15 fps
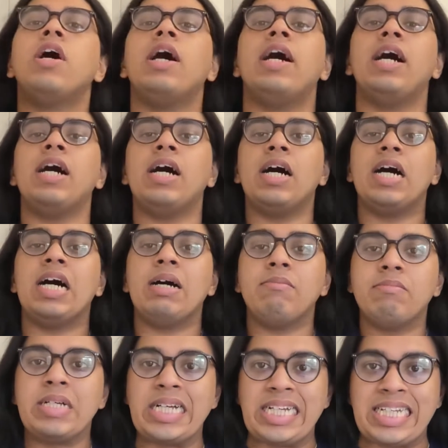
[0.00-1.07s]

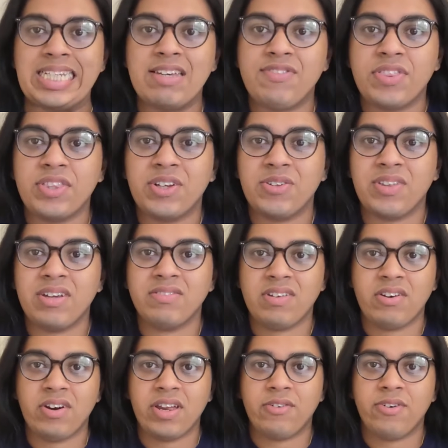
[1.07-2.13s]
Even though they're
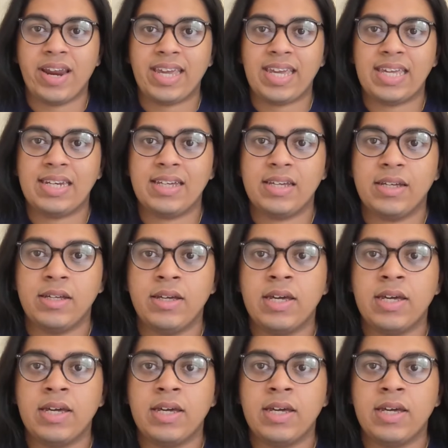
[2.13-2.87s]
very irregular.